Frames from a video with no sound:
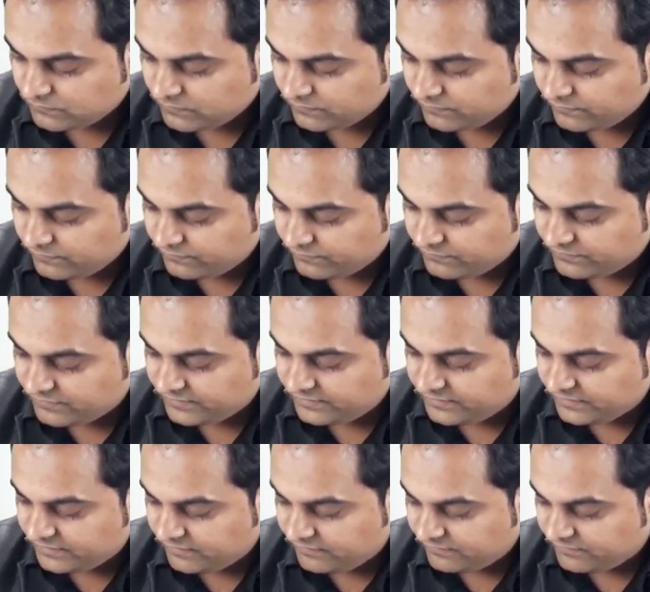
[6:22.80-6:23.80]
Z
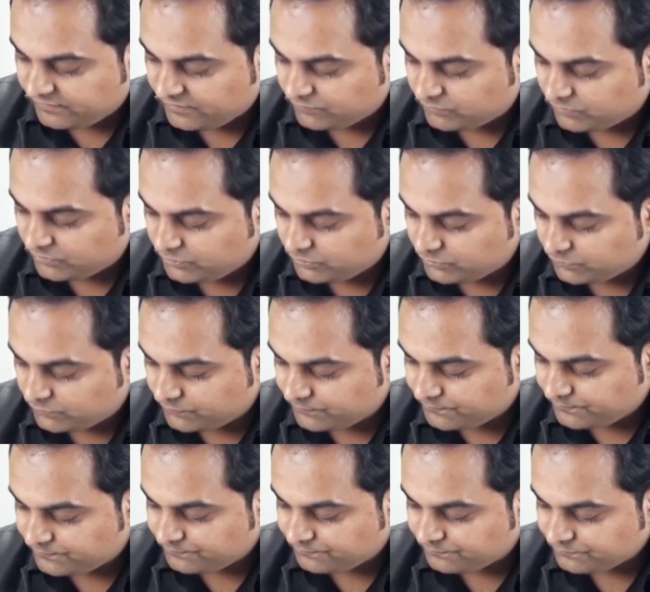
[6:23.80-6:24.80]
is equal to
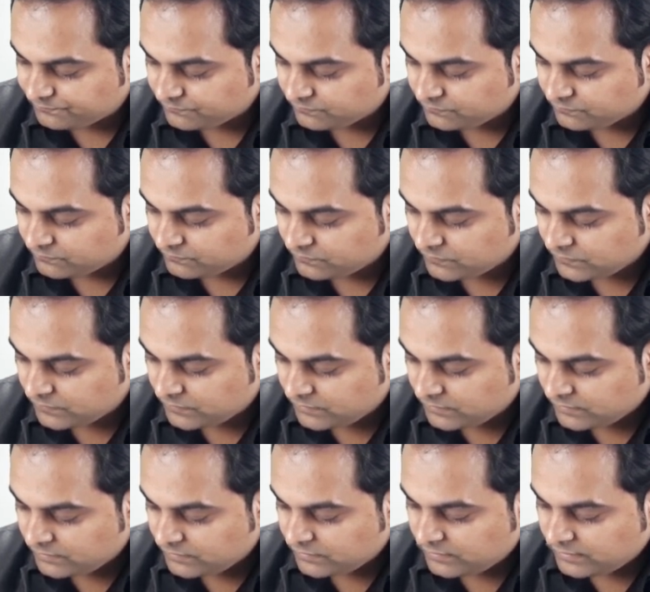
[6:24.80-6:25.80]

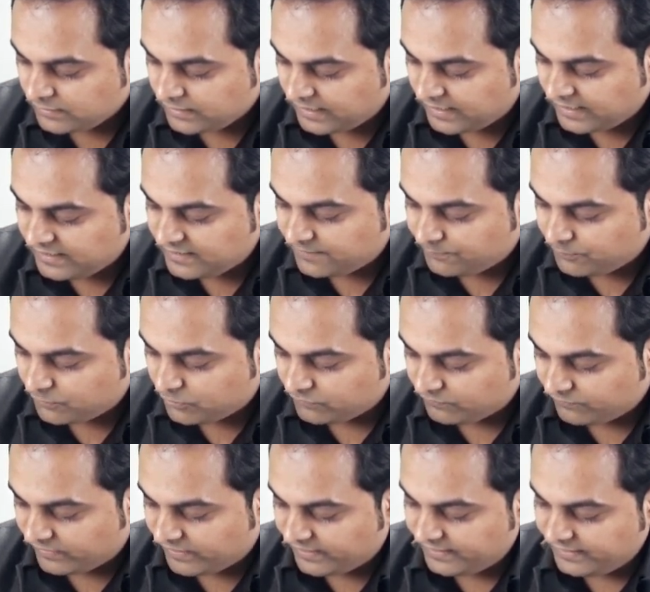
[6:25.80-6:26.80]
I upon
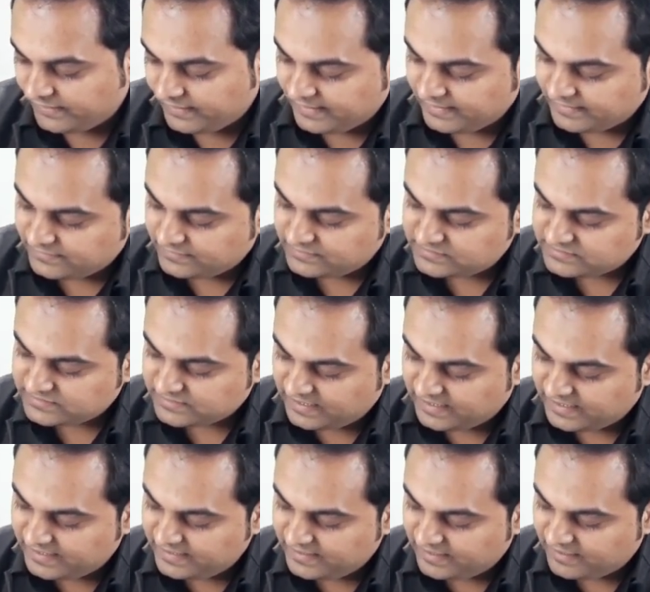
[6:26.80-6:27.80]
Y, and this
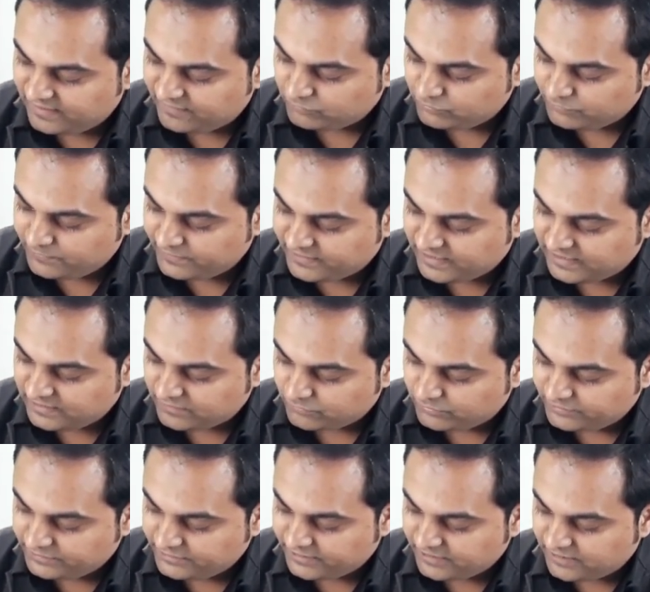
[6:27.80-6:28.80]
I would be
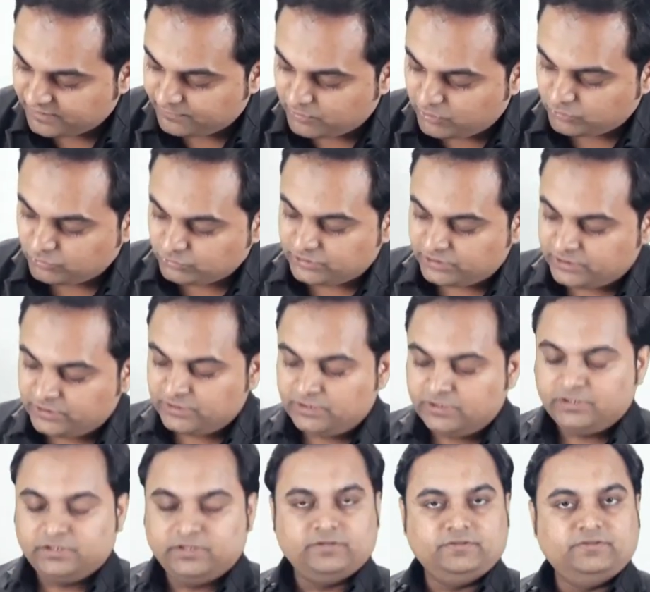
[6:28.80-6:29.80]
calculating about
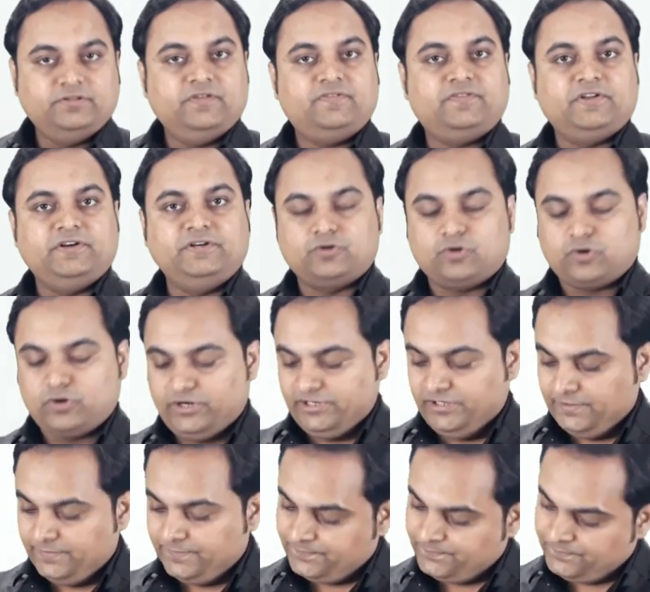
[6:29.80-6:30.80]
the centroid,
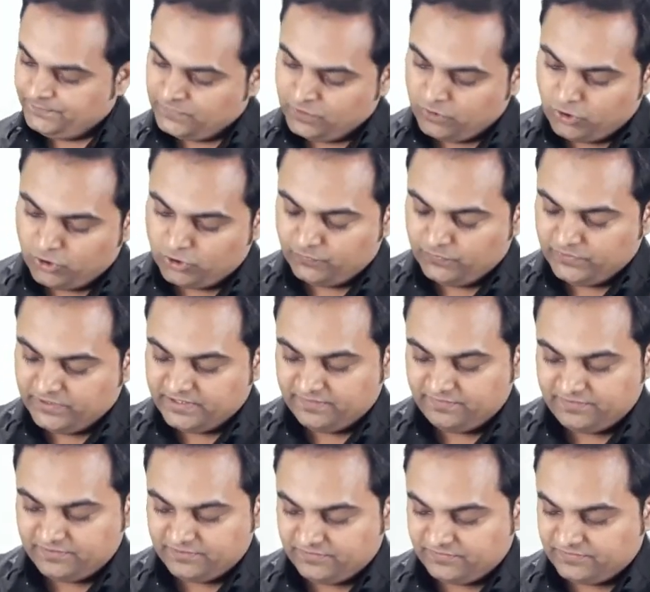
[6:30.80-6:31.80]
or we can
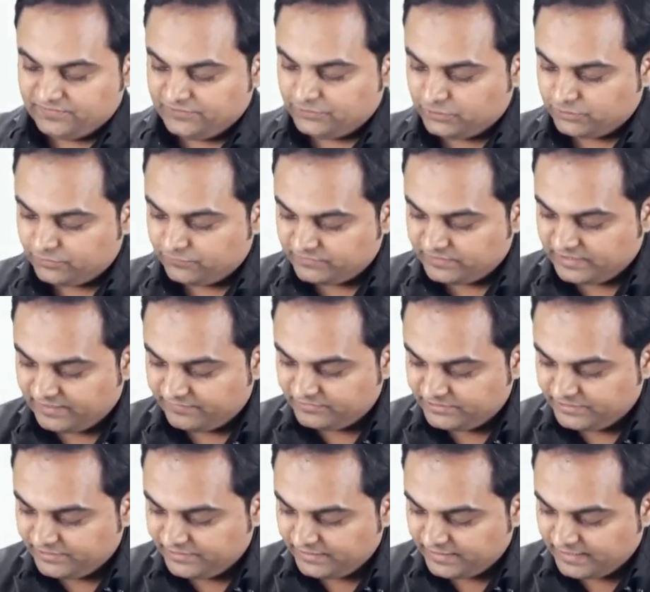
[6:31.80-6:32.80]
say the center of
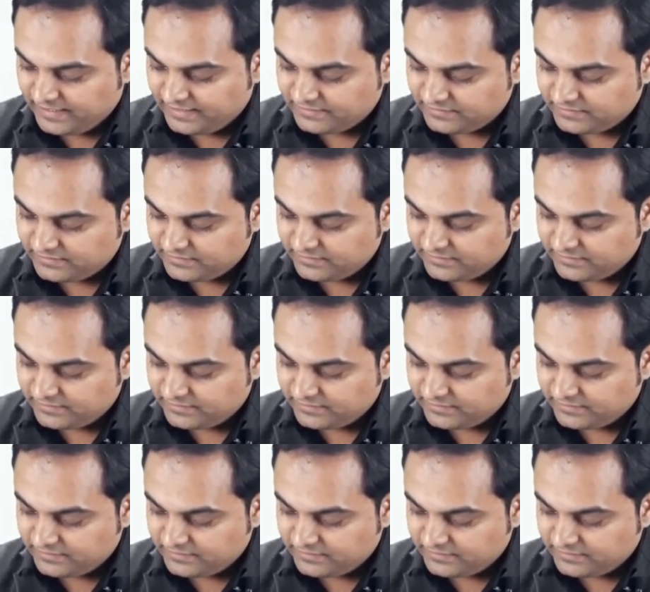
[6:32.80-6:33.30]
gravity, and